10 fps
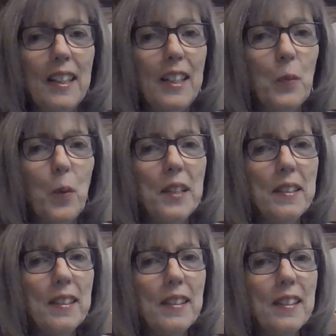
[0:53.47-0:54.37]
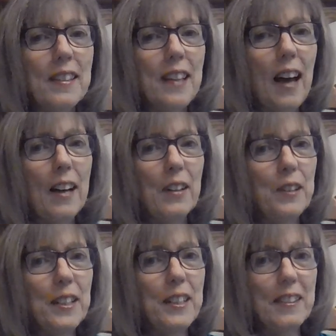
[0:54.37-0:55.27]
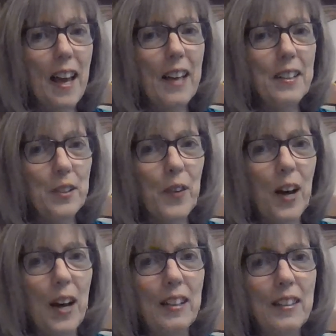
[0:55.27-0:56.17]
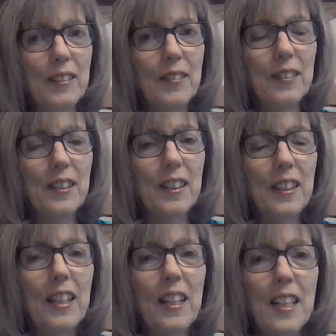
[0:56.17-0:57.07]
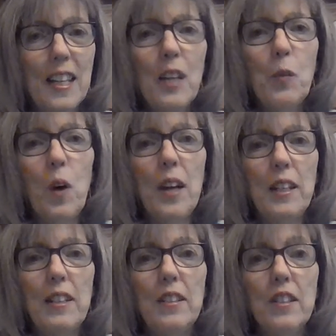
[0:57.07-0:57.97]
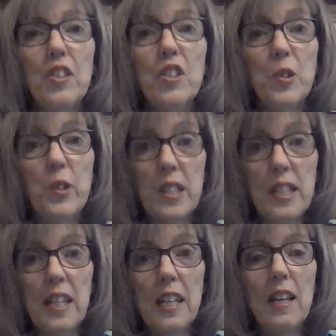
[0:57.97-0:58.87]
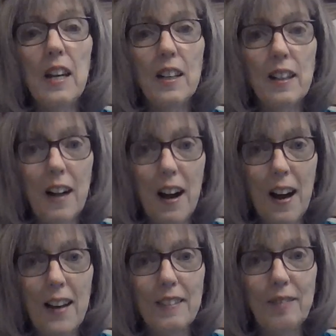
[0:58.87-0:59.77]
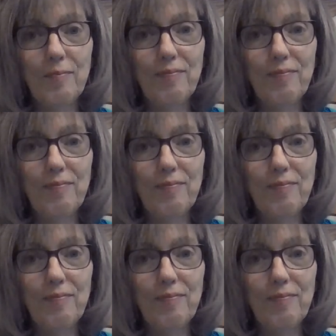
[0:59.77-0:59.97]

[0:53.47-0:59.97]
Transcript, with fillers: he wasn't entirely satisfied. He wanted to see God.